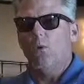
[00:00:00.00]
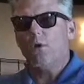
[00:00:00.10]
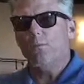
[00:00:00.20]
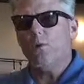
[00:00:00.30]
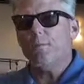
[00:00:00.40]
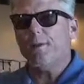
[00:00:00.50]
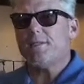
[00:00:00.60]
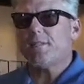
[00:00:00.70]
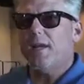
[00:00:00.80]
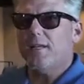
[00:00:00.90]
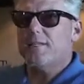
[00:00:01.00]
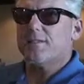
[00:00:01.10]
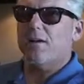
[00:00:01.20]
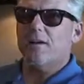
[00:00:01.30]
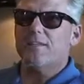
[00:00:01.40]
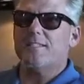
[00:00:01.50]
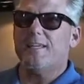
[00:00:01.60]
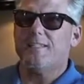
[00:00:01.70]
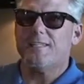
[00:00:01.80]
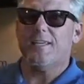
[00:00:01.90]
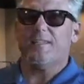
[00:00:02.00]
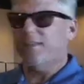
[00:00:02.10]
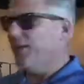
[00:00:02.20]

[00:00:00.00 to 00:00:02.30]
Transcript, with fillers: Well, good morning, Bayside. It's August 18th,